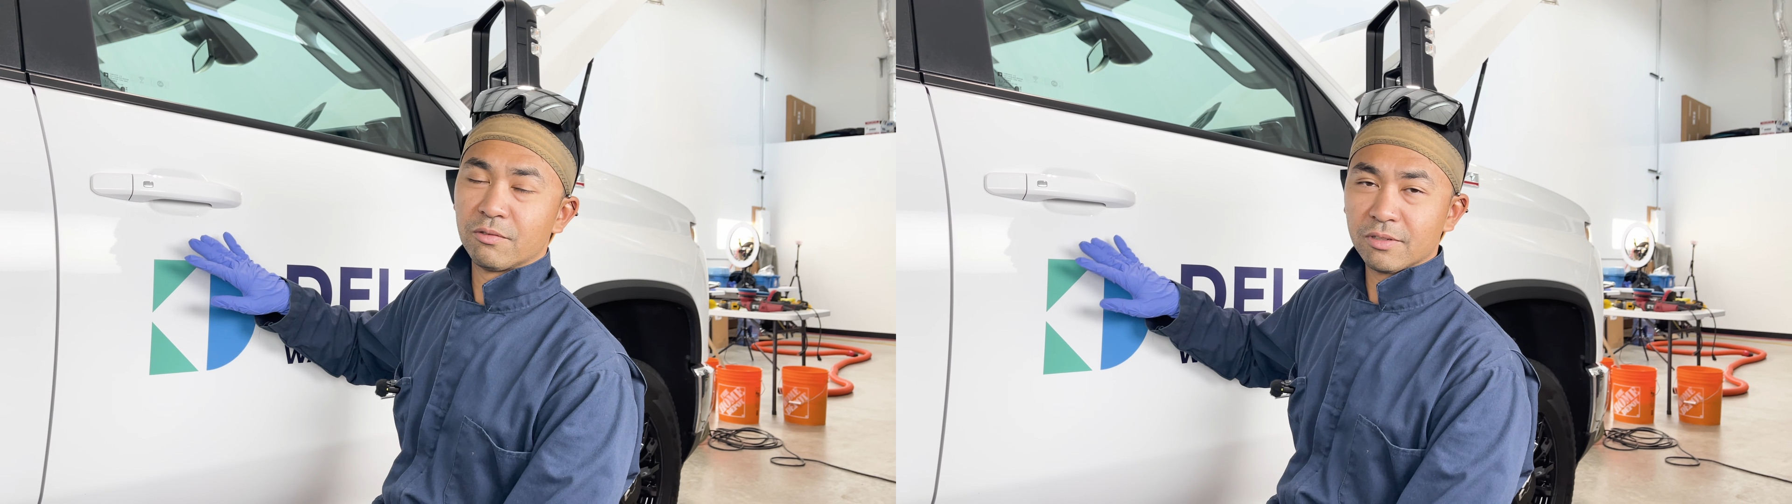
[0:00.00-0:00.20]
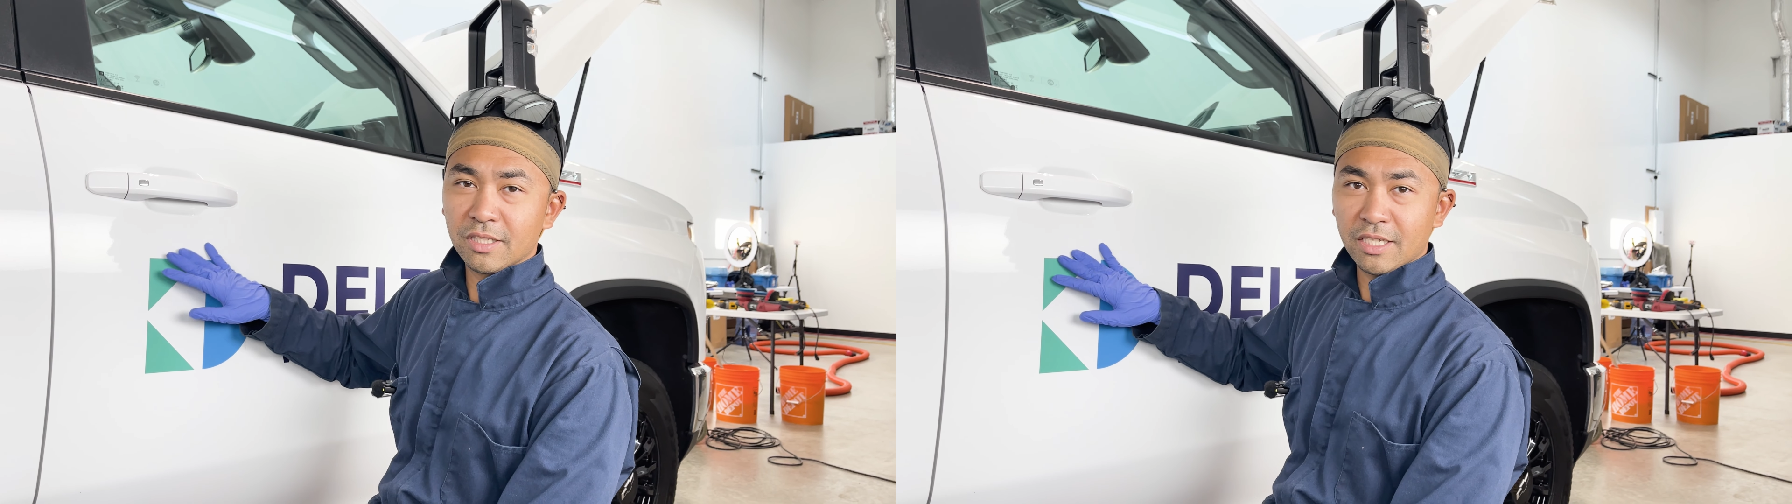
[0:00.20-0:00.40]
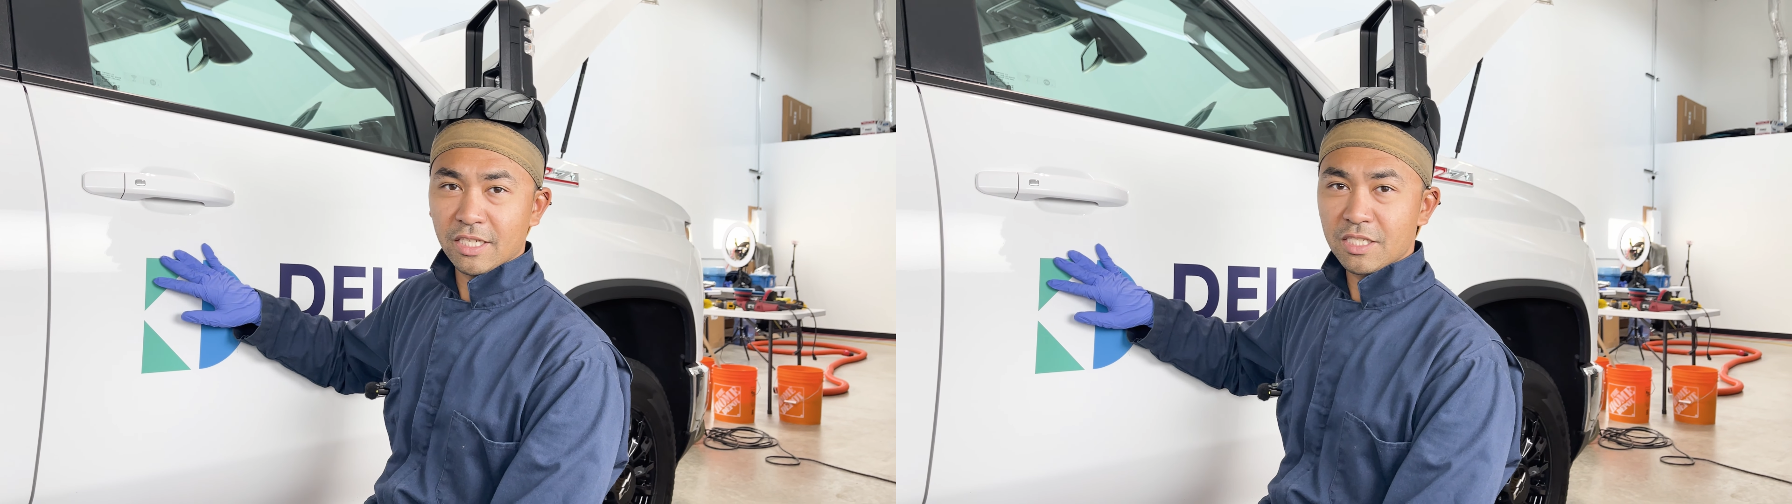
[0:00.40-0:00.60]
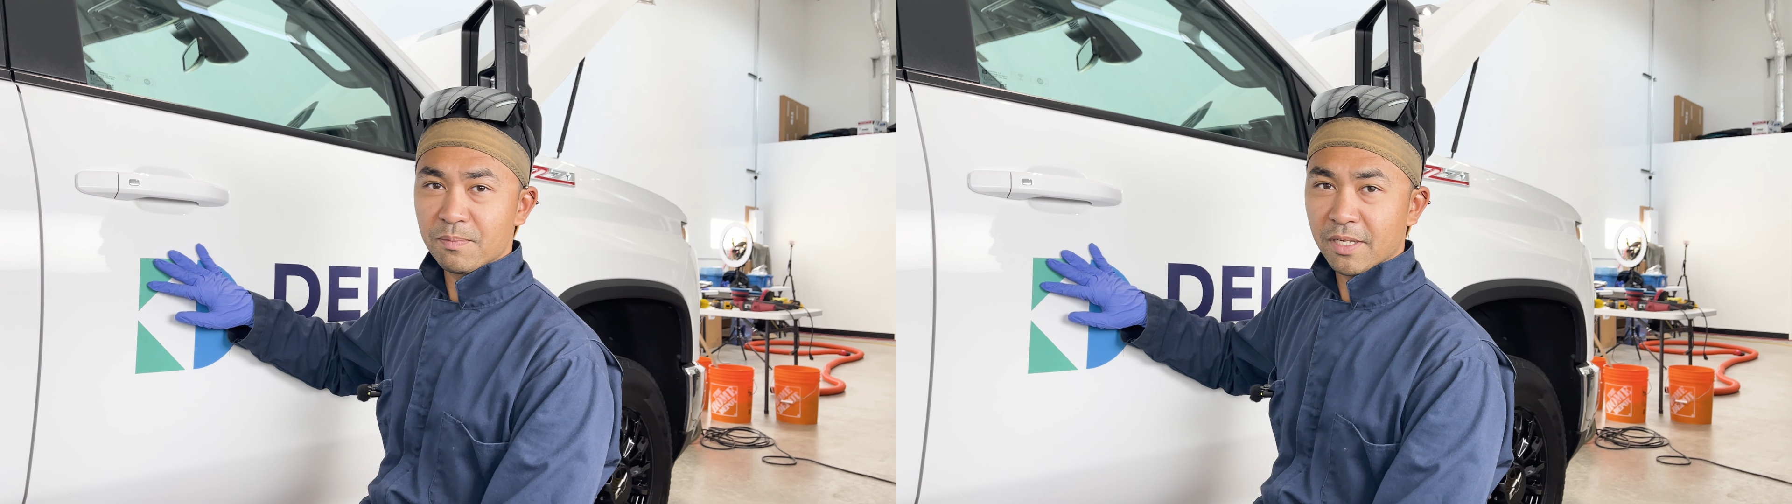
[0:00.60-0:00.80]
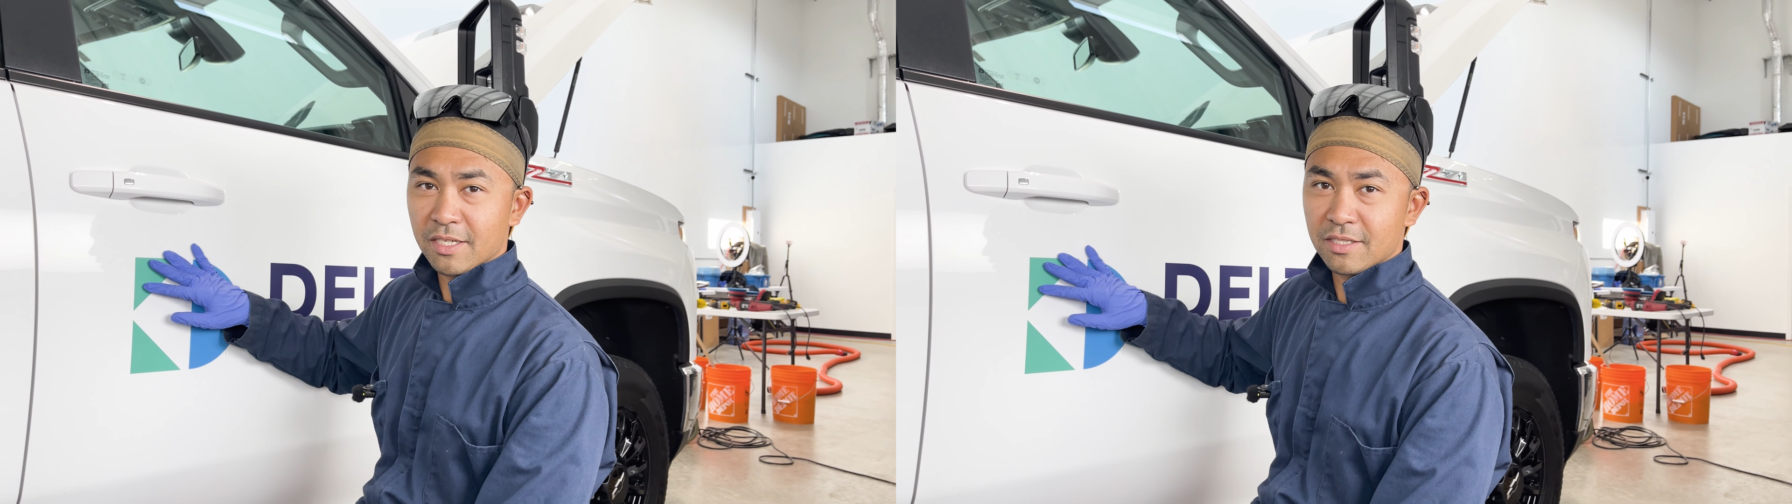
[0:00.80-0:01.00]
really nice
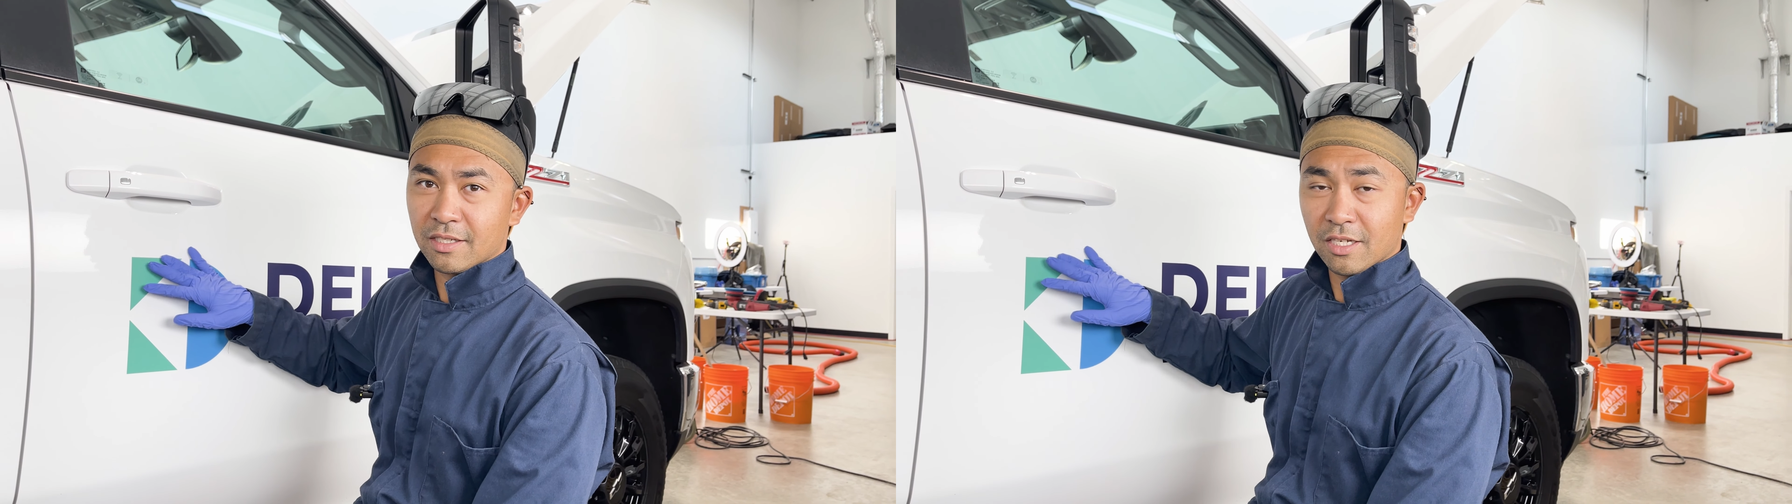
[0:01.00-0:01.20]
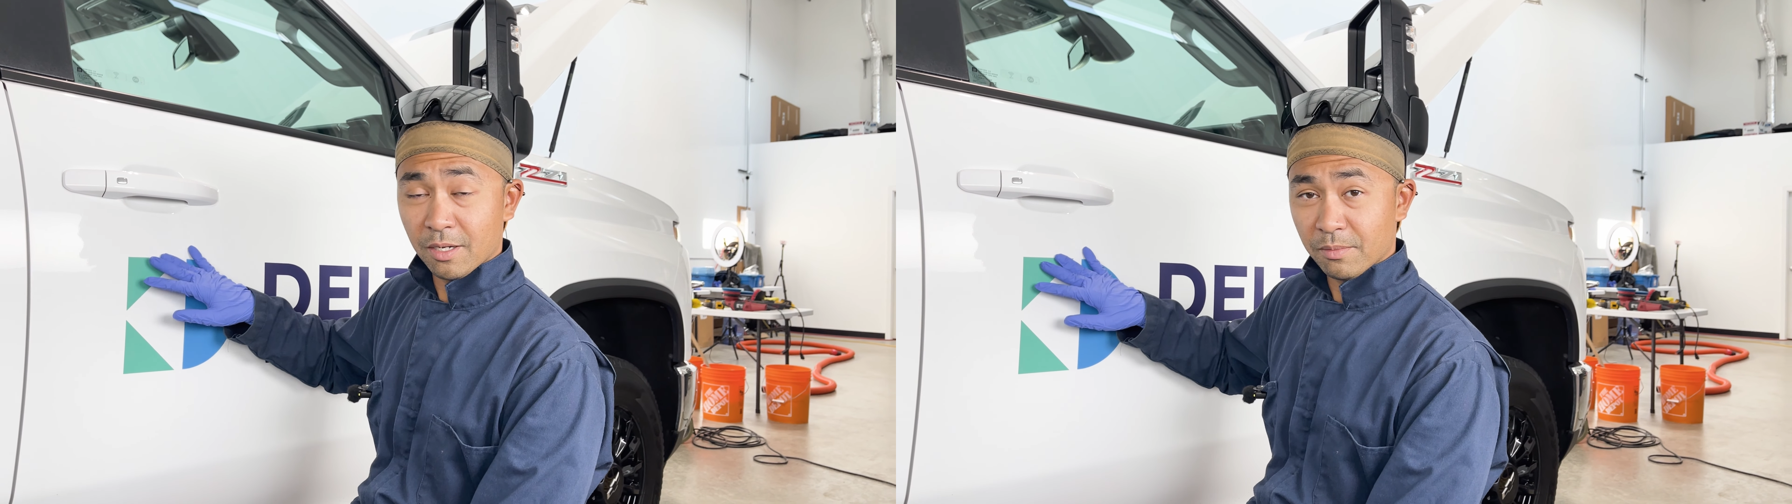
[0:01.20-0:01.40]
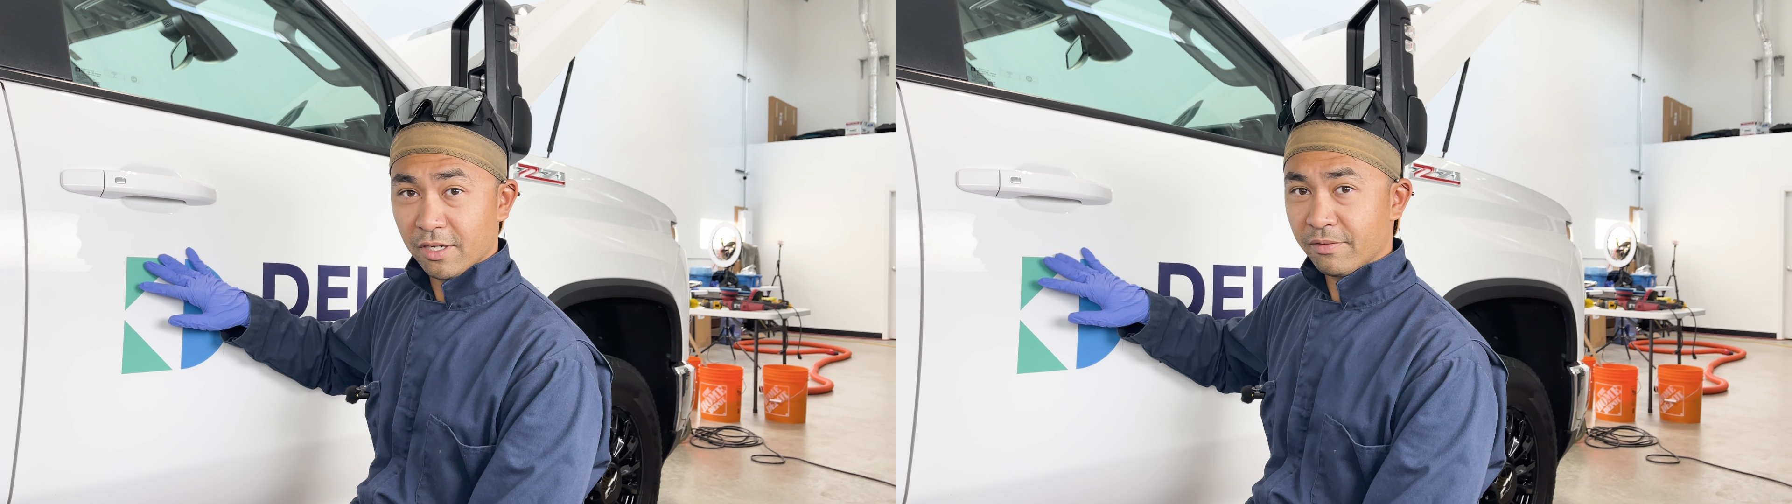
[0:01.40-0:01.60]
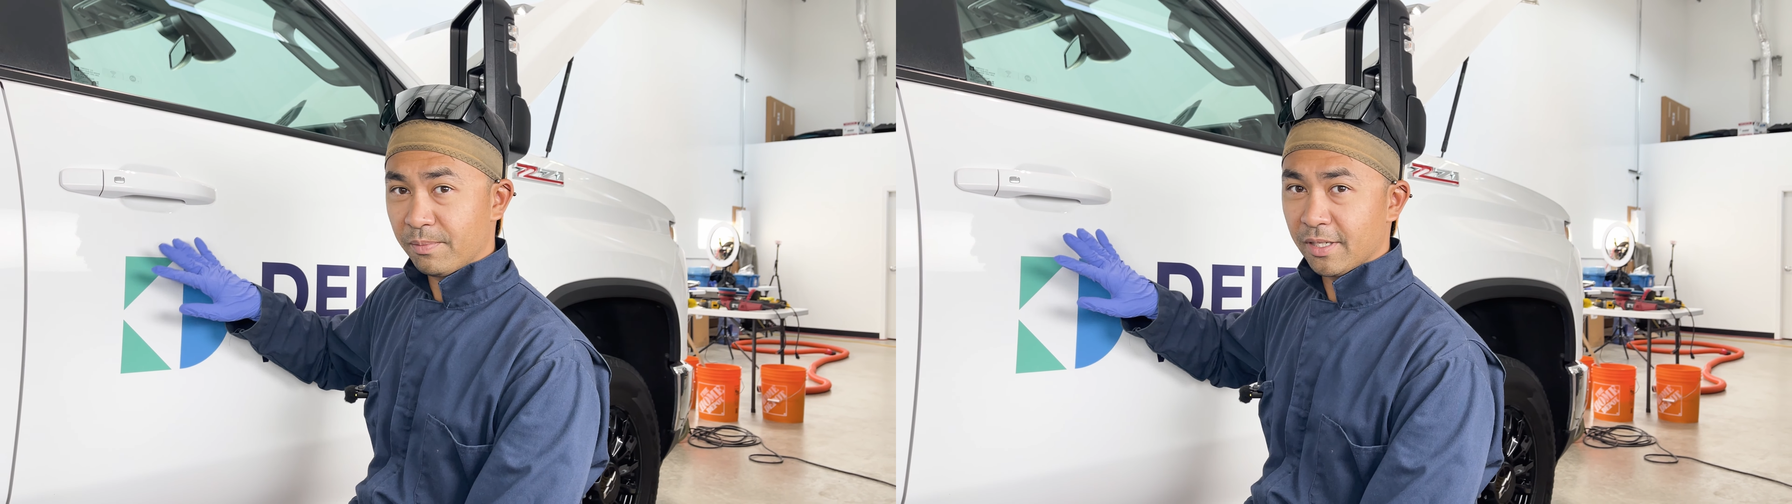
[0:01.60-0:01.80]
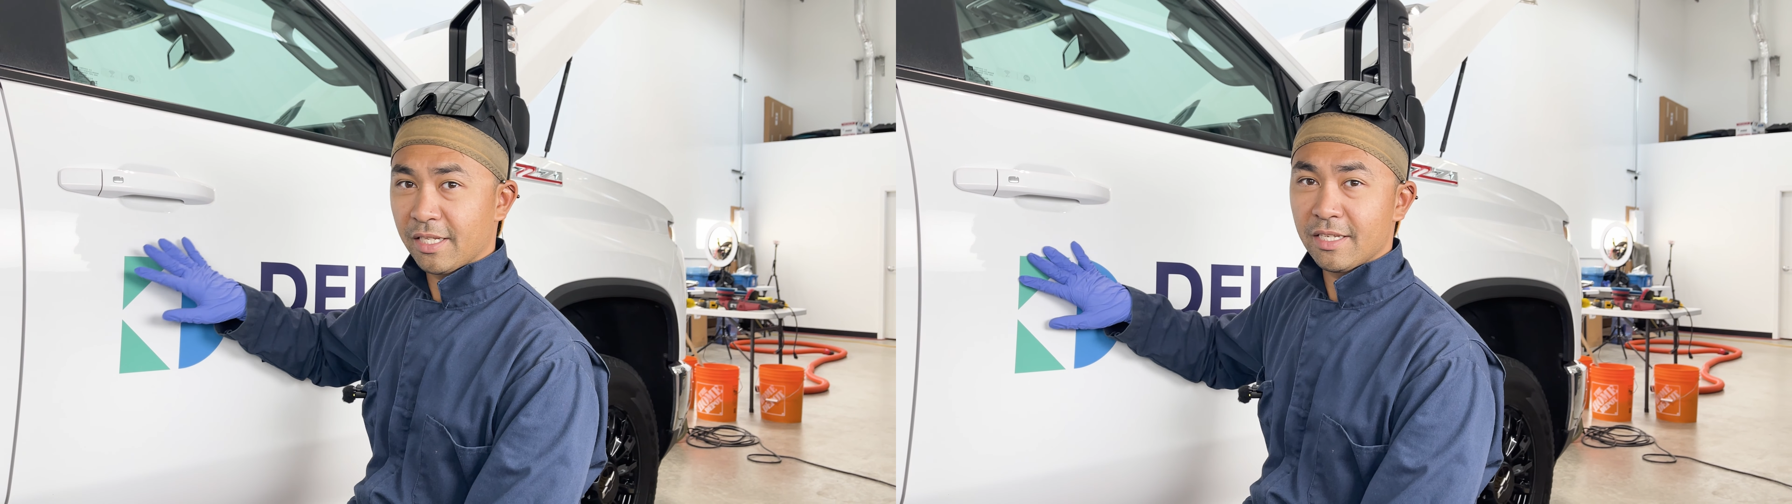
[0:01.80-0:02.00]
because they come off
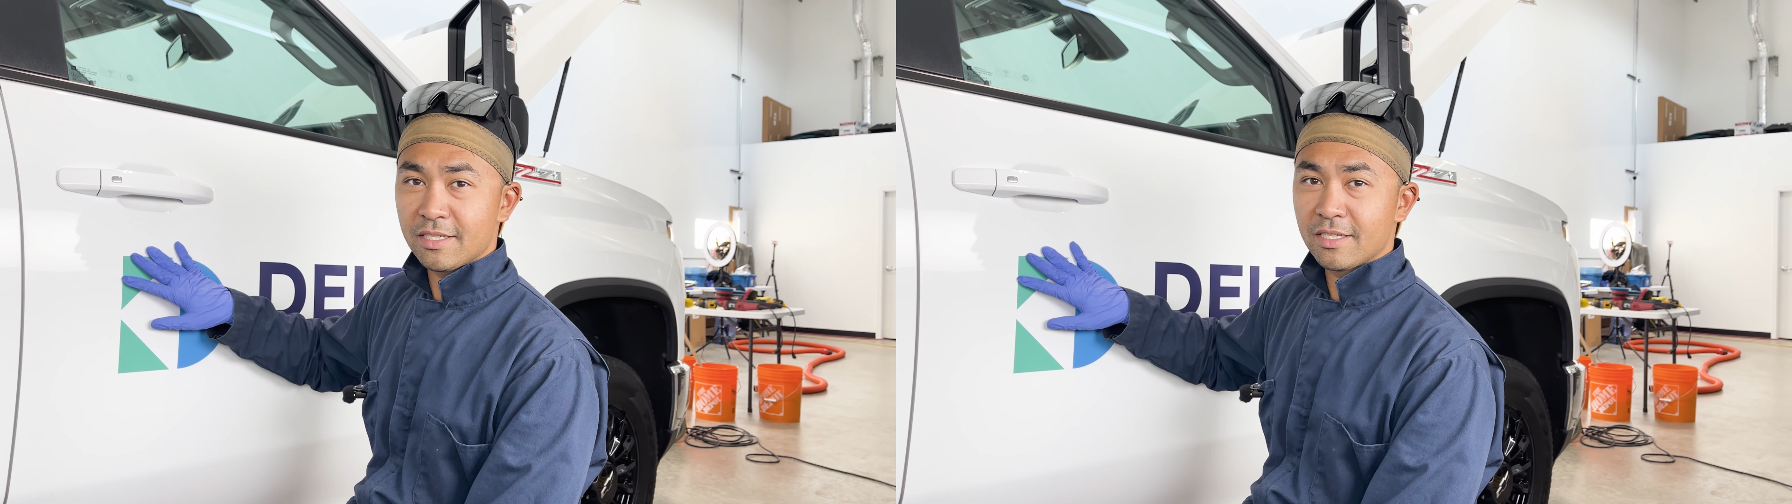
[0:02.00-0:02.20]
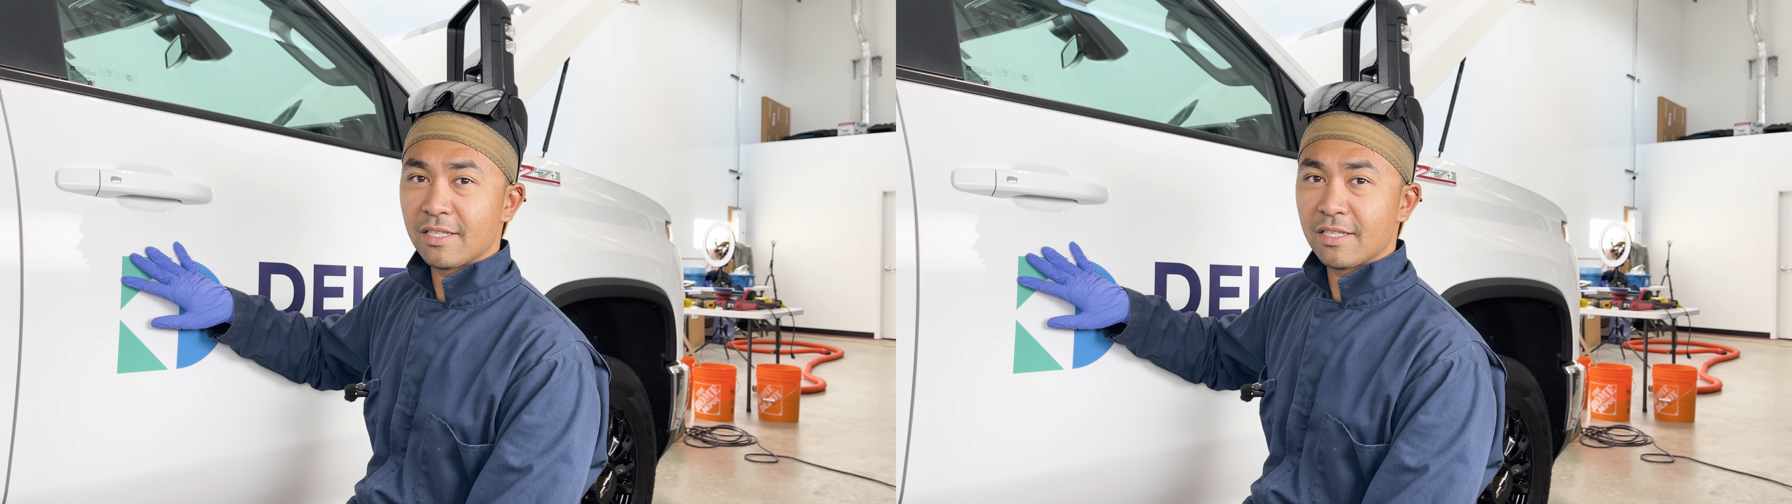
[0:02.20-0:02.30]
pretty easy.